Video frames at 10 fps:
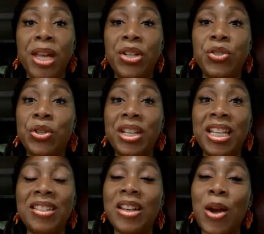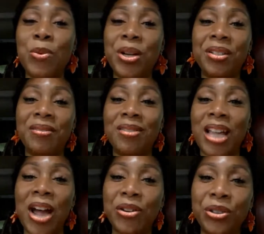making sure that he's not wearing
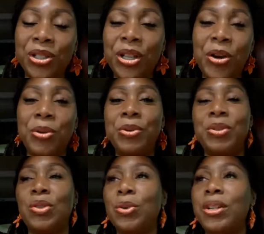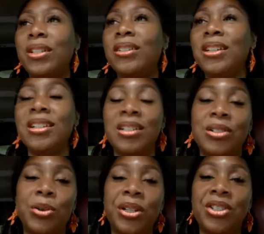tattered clothes, or
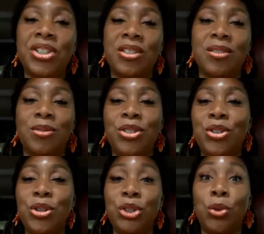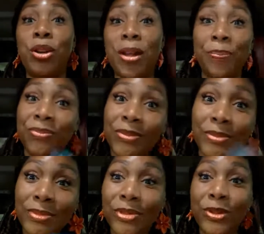just showing up
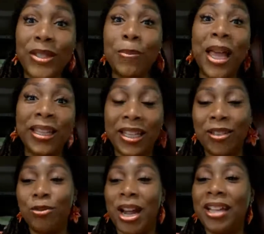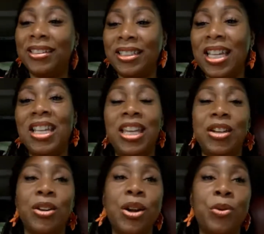smelly, right,
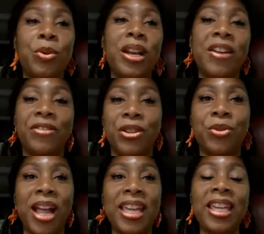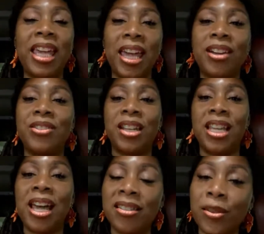stinky, or whatever, right? He cares
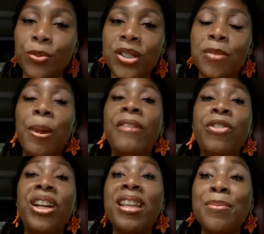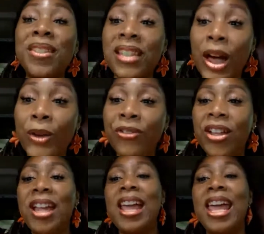that he has some respect for
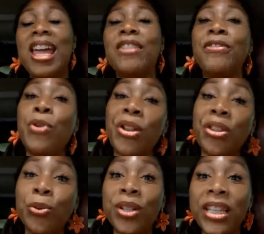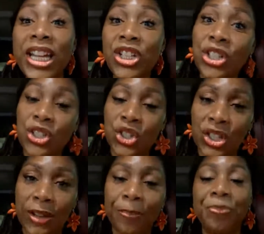himself and for the
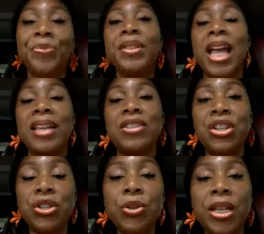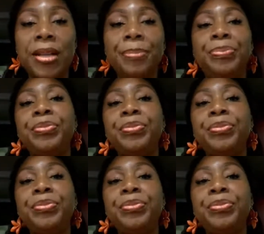relationship as a unit.